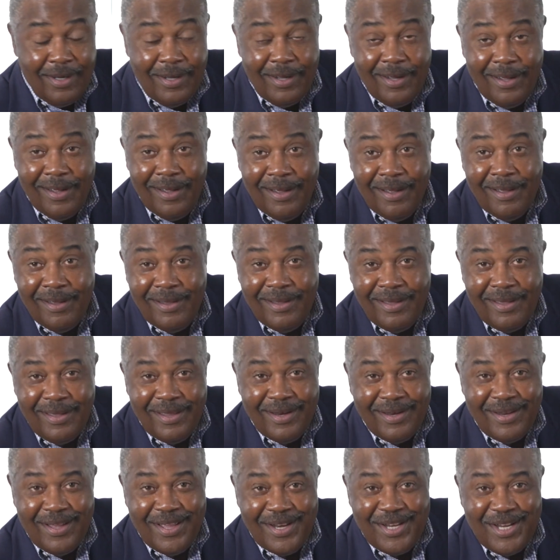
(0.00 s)

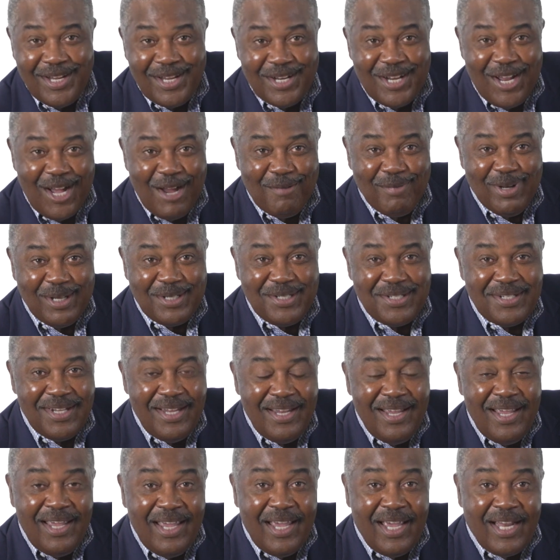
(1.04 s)
in economics,
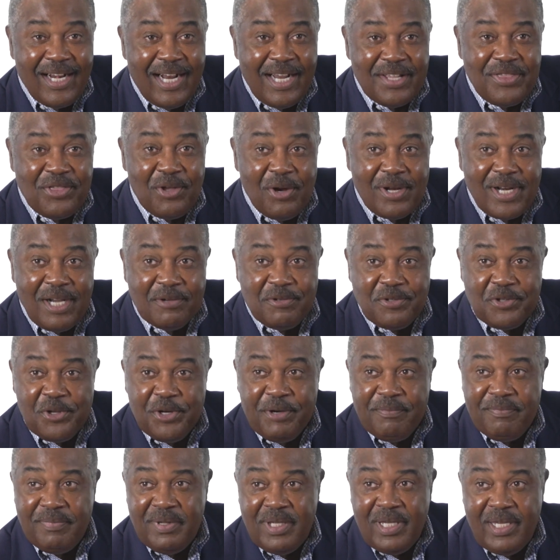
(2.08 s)
and I thought I was
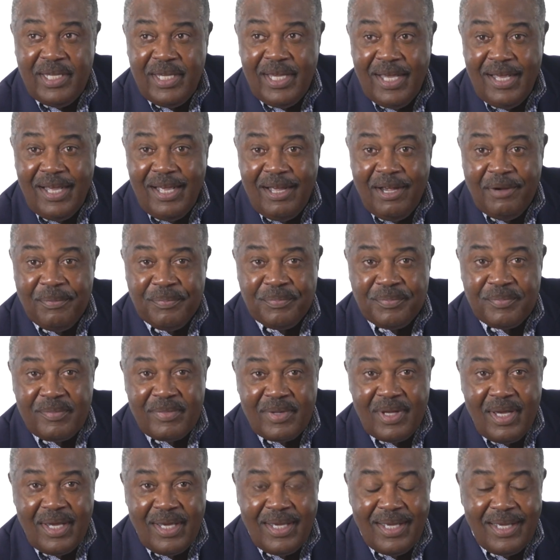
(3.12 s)
going to be a
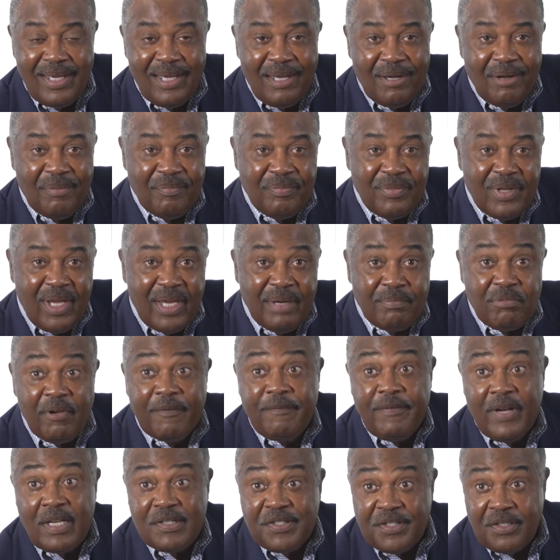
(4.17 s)

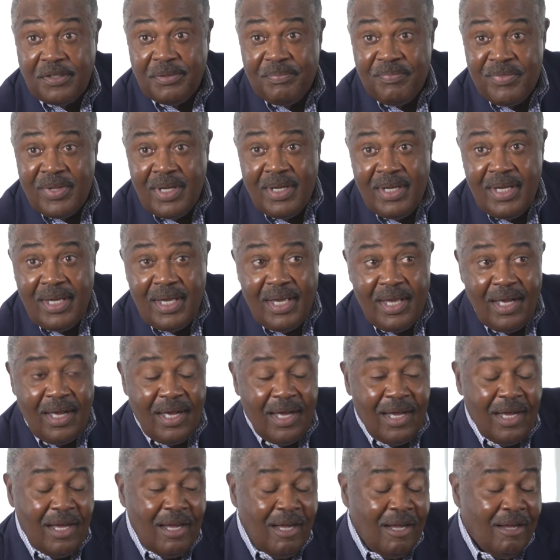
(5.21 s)
professor.
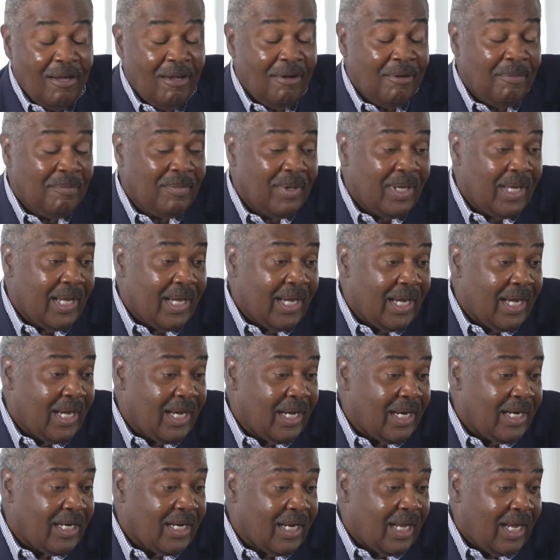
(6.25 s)

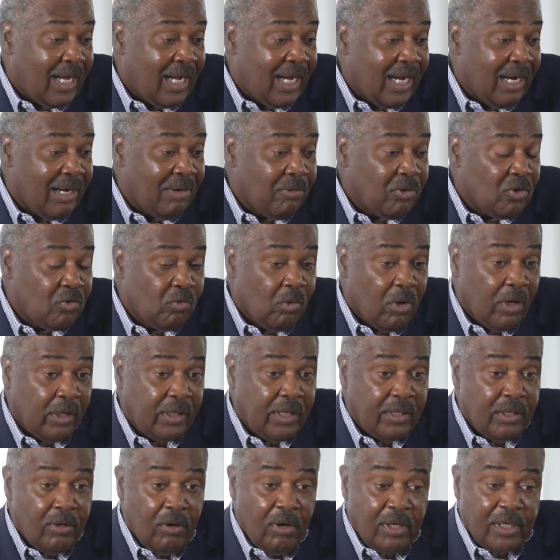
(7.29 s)
And I was
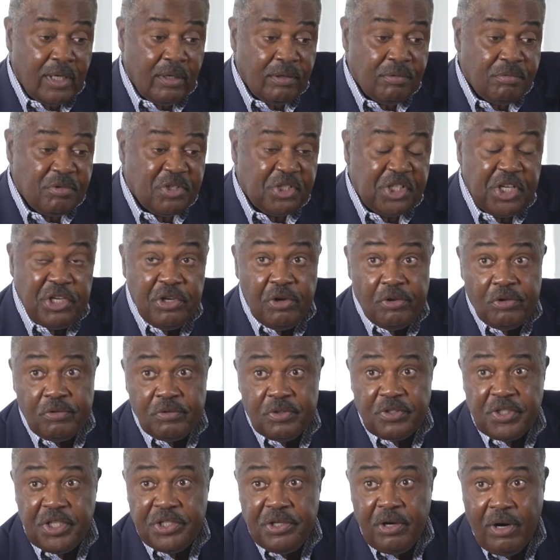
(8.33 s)
working on a
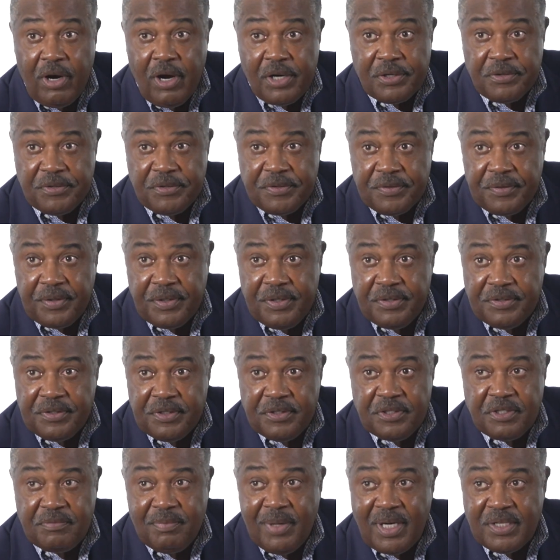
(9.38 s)
senior honors
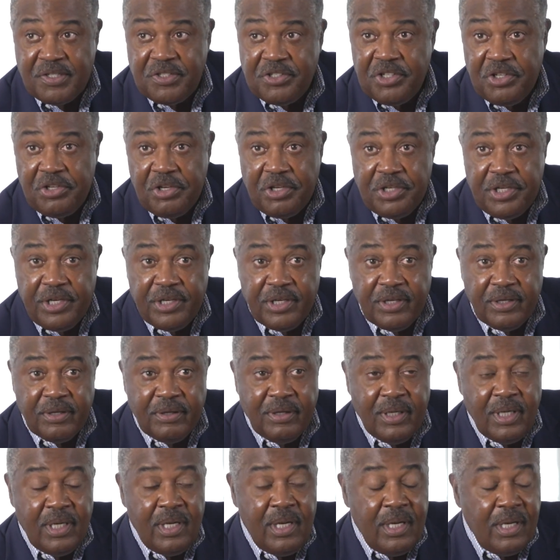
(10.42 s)
thesis my senior
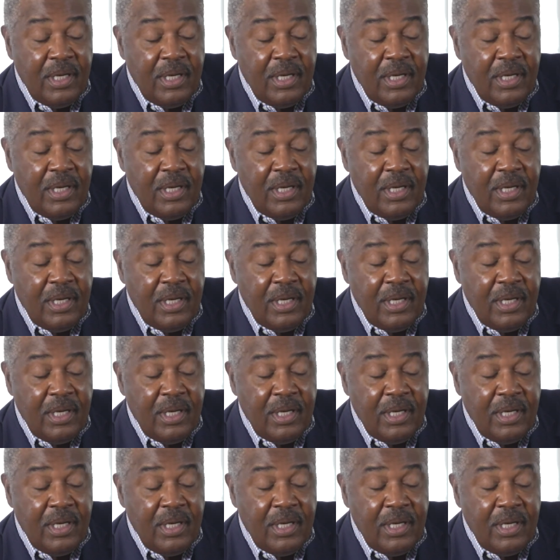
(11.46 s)
year